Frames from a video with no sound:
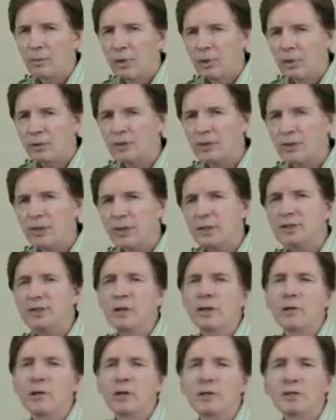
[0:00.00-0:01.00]
Both are second
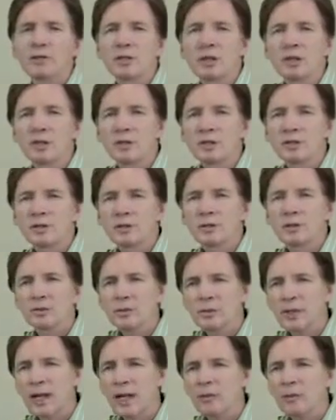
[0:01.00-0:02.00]
generation additions
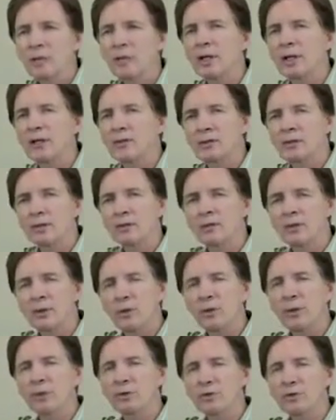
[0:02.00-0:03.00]
to camera lines that
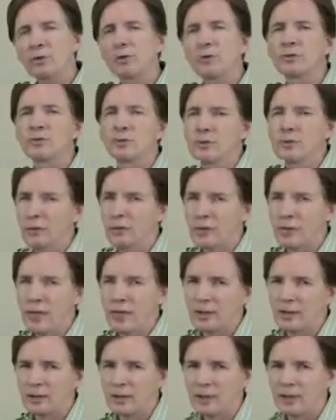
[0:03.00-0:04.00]
Sony introduced in
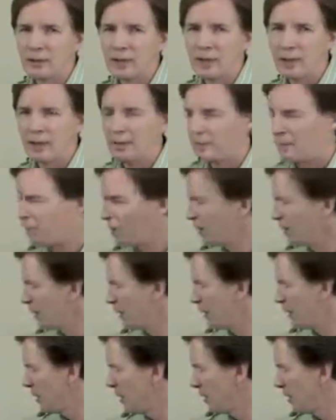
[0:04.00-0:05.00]
2010.
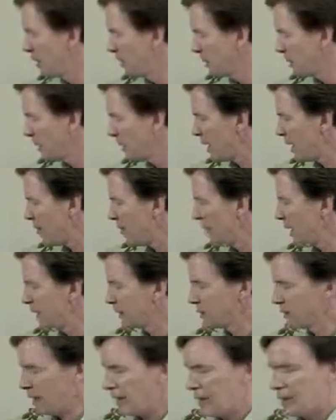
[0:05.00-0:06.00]
The
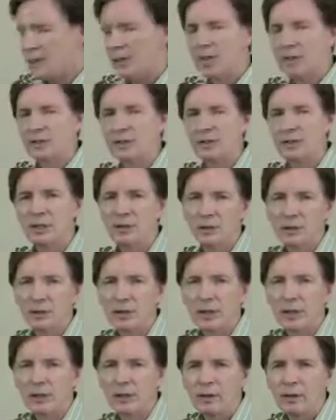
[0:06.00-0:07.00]
compact NEX
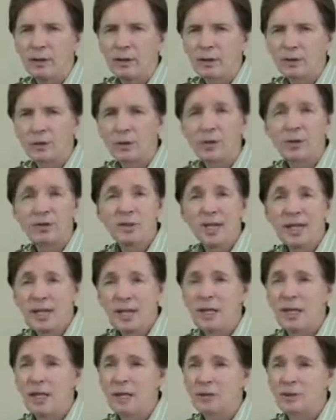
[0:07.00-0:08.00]
C3 joins the
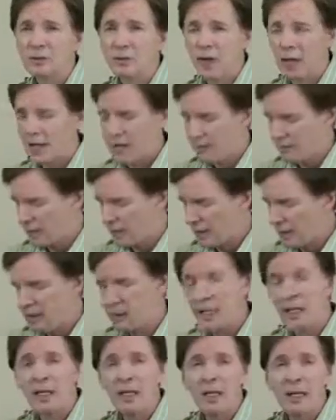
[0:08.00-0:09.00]
NEX 5 and
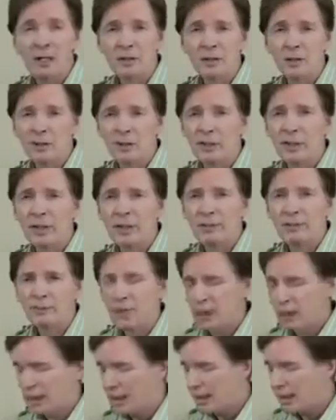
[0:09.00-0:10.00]
the NEX 3,
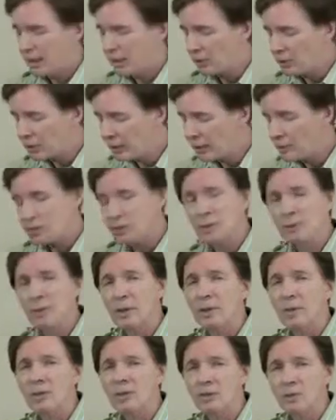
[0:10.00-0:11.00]
and now claims to
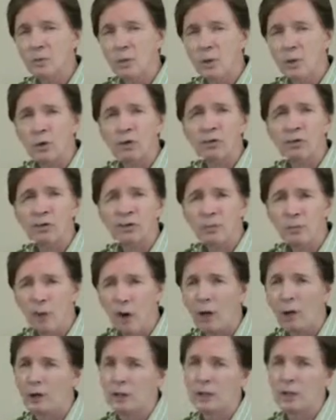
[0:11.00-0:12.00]
be the world's
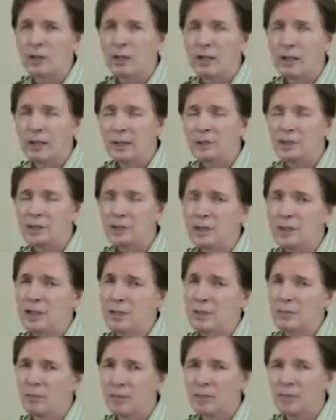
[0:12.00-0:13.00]
smallest
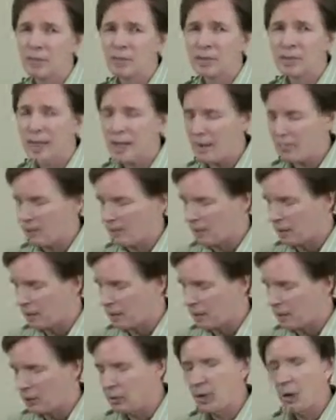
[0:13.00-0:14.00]
interchangeable lens camera
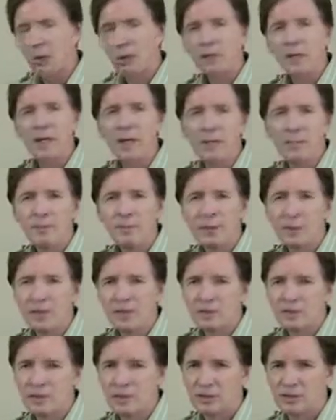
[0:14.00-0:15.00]
model with an
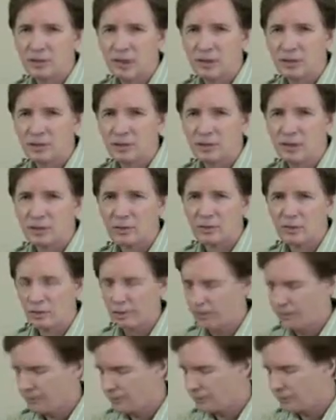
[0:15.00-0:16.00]
APS-C size
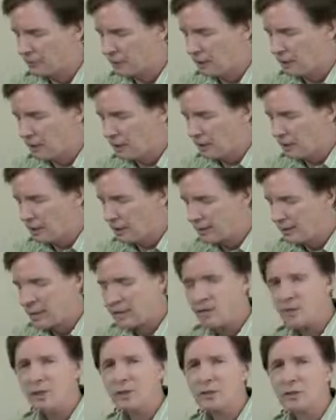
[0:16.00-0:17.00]
sensor. And
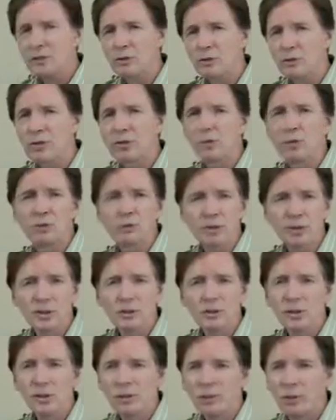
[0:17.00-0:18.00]
that sensor is a new
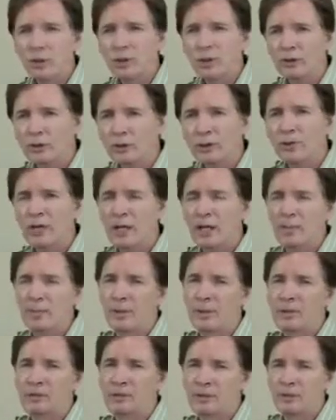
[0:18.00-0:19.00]
16.2
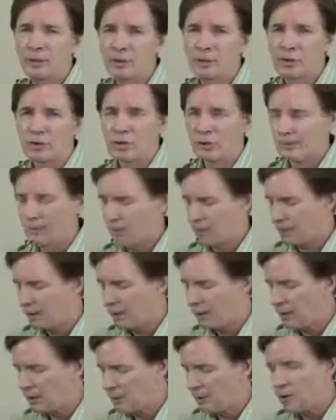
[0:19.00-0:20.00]
megapixel version,
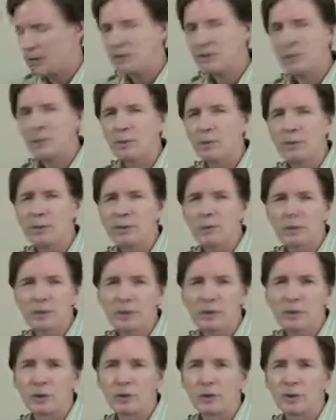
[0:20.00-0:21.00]
very similar in
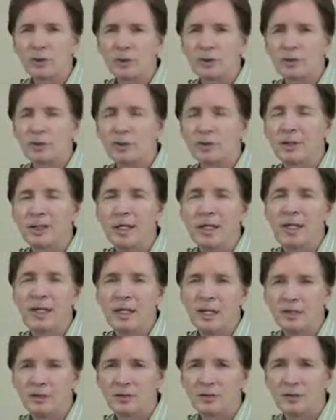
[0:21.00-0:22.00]
resolution to the
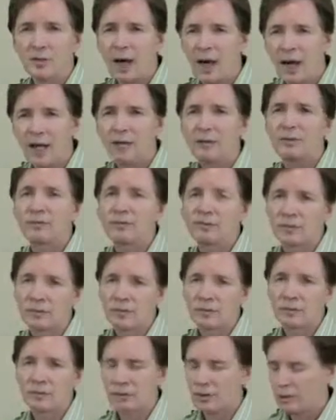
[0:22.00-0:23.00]
NEX 5
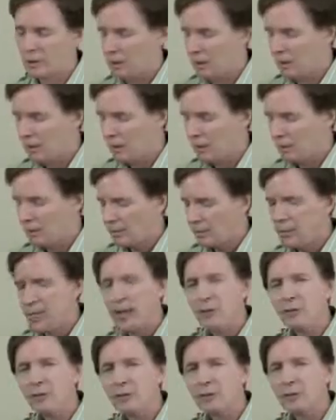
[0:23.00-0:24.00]
sensor, but
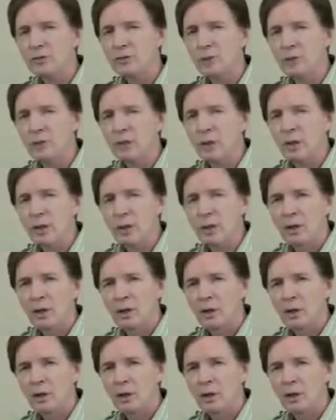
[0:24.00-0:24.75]
now featuring